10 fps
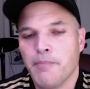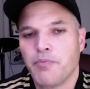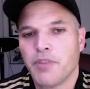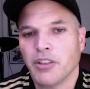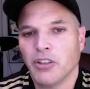
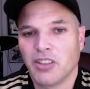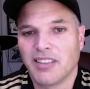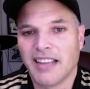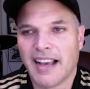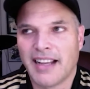
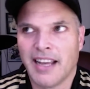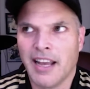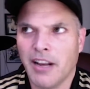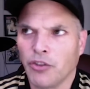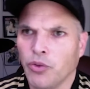looked at,
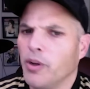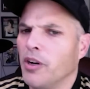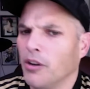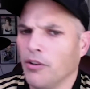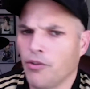and
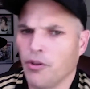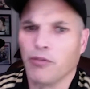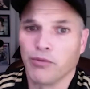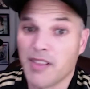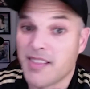Twitter sort
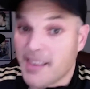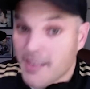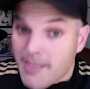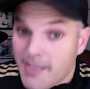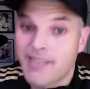of
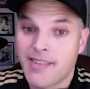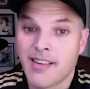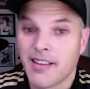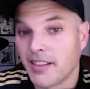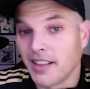resists
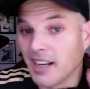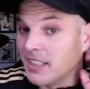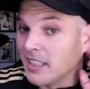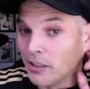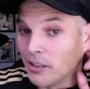the
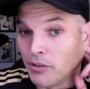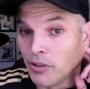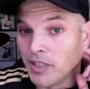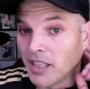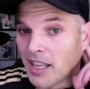idea of
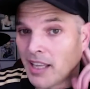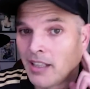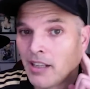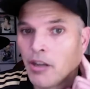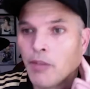doing that.
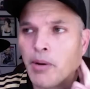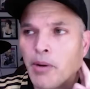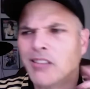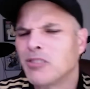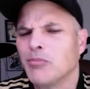But
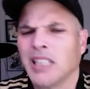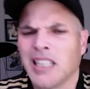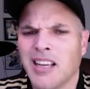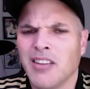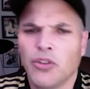ultimately,
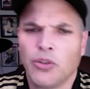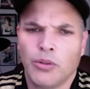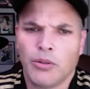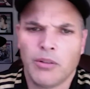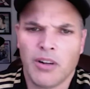they
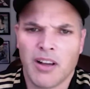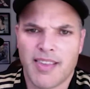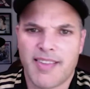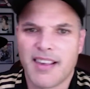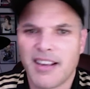do
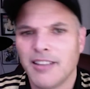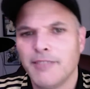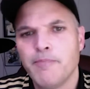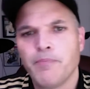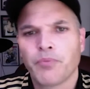
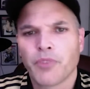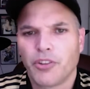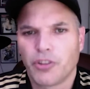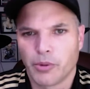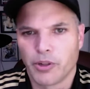accede
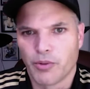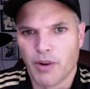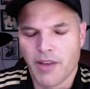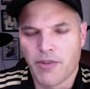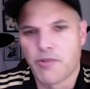to
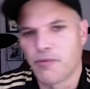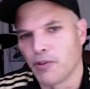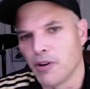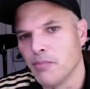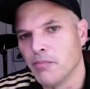requests
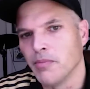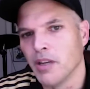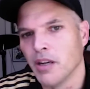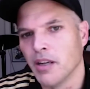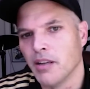from
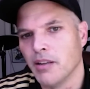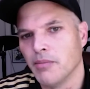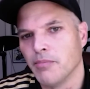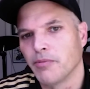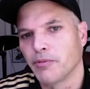
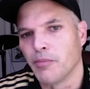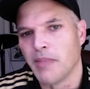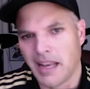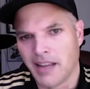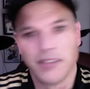
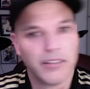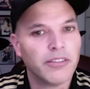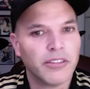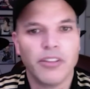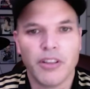that
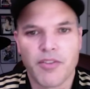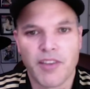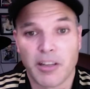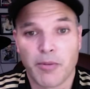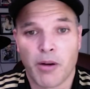
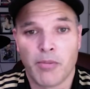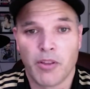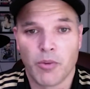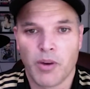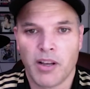State Department
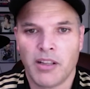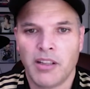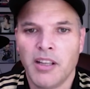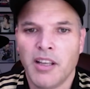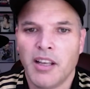as
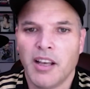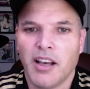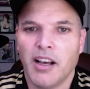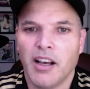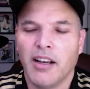well.
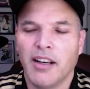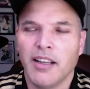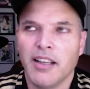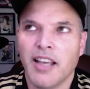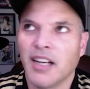
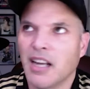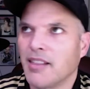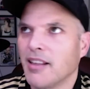And I think